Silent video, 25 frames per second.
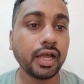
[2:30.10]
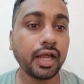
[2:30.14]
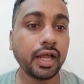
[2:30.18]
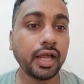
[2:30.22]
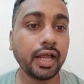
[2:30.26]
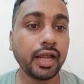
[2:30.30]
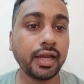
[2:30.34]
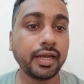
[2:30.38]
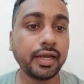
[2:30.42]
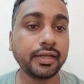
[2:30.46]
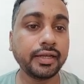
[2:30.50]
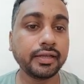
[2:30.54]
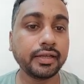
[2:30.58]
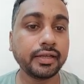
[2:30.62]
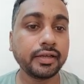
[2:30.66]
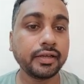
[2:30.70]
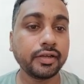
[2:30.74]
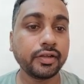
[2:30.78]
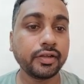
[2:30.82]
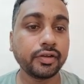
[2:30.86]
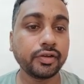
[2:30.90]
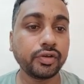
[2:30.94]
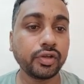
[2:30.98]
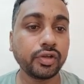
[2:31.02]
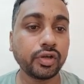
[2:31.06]
and
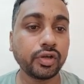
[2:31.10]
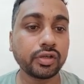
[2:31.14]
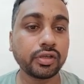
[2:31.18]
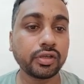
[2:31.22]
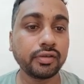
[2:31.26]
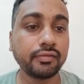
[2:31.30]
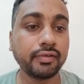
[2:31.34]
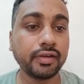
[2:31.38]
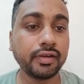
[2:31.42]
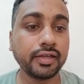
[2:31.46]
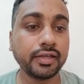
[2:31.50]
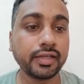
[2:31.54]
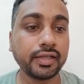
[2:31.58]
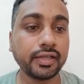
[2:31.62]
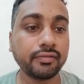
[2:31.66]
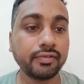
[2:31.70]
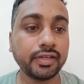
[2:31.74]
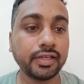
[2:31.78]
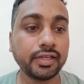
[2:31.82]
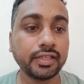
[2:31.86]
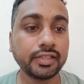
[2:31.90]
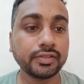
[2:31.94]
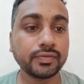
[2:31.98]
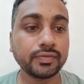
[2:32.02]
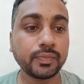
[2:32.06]
document
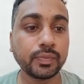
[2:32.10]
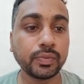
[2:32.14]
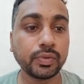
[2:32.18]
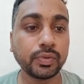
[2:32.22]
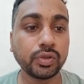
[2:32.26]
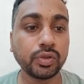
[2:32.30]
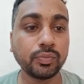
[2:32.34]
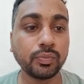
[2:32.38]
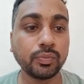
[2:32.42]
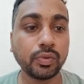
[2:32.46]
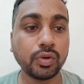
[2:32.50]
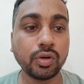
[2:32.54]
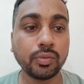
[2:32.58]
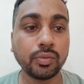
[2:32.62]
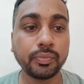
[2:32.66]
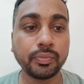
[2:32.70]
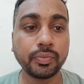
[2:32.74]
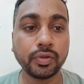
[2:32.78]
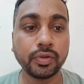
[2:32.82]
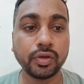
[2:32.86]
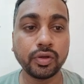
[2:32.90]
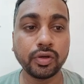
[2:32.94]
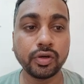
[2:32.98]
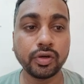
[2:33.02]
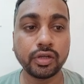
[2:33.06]
evidence proof of
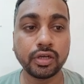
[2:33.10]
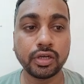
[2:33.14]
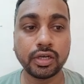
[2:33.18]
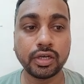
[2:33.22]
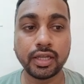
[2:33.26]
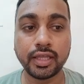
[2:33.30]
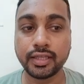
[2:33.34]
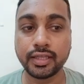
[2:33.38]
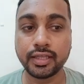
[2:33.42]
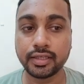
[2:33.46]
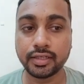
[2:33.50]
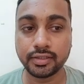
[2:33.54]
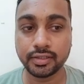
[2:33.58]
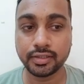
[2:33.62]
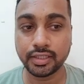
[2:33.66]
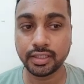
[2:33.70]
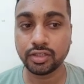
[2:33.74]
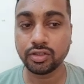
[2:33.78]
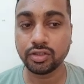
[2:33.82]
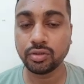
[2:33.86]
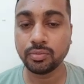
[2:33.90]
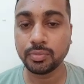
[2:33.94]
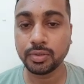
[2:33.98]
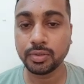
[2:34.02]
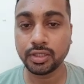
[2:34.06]
your, like,
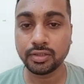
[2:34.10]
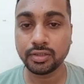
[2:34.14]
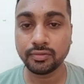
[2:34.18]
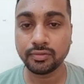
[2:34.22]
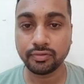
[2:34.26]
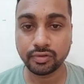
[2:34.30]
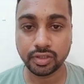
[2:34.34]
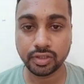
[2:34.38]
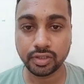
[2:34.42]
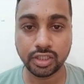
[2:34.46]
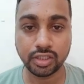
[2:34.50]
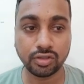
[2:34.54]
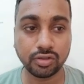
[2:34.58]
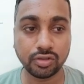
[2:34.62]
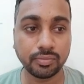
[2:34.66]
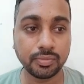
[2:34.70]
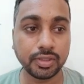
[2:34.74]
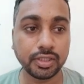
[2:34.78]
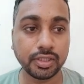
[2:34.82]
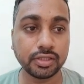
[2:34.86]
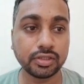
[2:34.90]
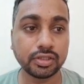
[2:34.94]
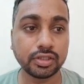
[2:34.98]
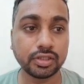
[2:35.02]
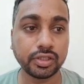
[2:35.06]
date of birth. For date of
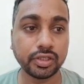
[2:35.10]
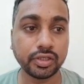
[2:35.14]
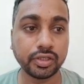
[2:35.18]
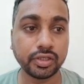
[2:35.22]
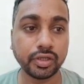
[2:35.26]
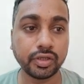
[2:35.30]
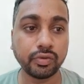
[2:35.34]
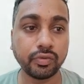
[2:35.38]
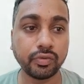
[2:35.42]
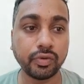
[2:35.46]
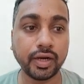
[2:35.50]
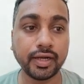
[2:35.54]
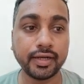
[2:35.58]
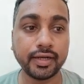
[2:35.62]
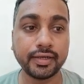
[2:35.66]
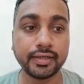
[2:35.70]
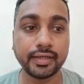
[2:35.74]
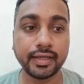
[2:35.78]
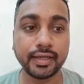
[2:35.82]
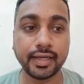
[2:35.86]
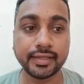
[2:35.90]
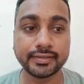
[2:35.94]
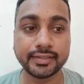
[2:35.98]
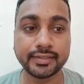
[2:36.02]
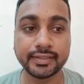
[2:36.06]
birth required
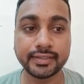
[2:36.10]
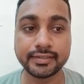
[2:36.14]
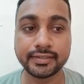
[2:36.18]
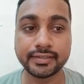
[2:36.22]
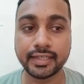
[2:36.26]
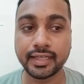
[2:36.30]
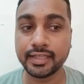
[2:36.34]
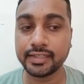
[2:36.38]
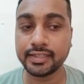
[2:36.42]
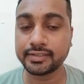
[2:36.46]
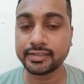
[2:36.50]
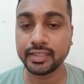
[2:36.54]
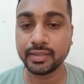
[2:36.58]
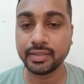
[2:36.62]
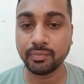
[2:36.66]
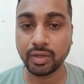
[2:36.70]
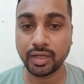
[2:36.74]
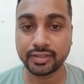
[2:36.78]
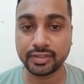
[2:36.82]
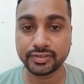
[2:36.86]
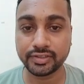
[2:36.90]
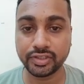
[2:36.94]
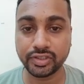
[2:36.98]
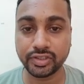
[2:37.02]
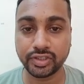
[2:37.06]
SSLC
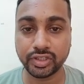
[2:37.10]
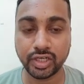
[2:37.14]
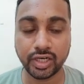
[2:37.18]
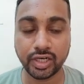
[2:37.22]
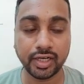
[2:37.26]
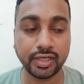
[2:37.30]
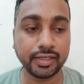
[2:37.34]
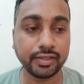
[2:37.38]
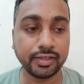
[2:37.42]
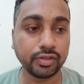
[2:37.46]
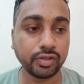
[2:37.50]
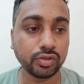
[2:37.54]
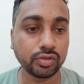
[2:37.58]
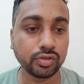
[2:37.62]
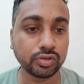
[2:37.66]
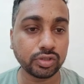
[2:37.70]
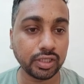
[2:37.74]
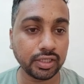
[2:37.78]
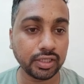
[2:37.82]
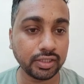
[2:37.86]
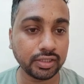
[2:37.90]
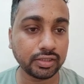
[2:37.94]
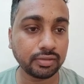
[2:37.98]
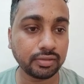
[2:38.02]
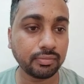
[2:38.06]
marksheet card, your
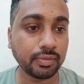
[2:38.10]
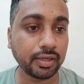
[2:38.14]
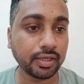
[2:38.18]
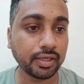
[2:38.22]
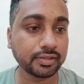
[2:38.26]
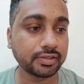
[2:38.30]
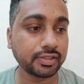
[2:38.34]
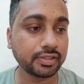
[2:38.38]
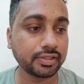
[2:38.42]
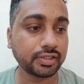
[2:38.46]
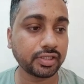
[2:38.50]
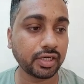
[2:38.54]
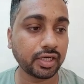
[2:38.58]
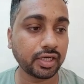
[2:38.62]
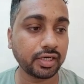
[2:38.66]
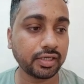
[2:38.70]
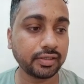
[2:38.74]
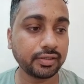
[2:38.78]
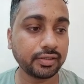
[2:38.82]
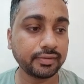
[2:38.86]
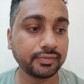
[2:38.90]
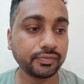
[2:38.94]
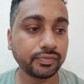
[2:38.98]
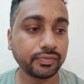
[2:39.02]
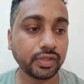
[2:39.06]
10th marksheet
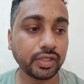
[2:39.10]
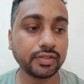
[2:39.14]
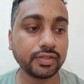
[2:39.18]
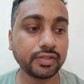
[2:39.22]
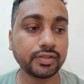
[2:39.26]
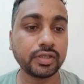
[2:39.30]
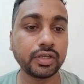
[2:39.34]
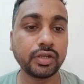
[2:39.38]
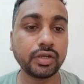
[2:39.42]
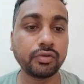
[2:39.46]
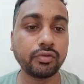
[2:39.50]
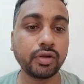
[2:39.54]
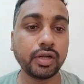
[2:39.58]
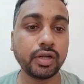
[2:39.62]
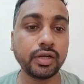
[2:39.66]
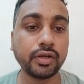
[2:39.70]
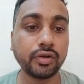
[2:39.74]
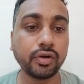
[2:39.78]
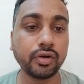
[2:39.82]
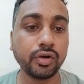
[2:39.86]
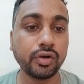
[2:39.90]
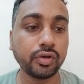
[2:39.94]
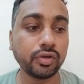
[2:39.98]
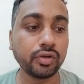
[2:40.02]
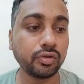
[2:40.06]
card is required,
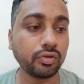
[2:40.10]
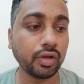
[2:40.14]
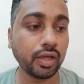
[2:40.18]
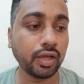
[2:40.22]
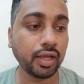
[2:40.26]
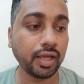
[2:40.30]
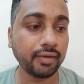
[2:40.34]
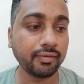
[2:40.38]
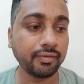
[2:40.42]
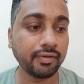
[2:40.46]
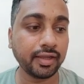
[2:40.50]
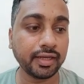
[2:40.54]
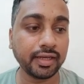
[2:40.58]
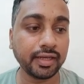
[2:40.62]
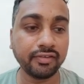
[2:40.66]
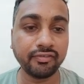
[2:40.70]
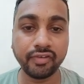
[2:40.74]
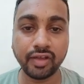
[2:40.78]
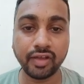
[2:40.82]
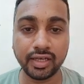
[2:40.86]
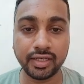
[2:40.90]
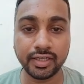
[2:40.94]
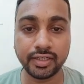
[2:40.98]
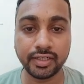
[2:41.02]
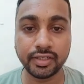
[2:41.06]
or you have any
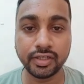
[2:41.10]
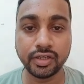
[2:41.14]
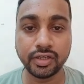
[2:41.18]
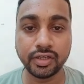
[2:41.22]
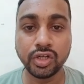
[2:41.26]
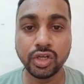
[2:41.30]
valid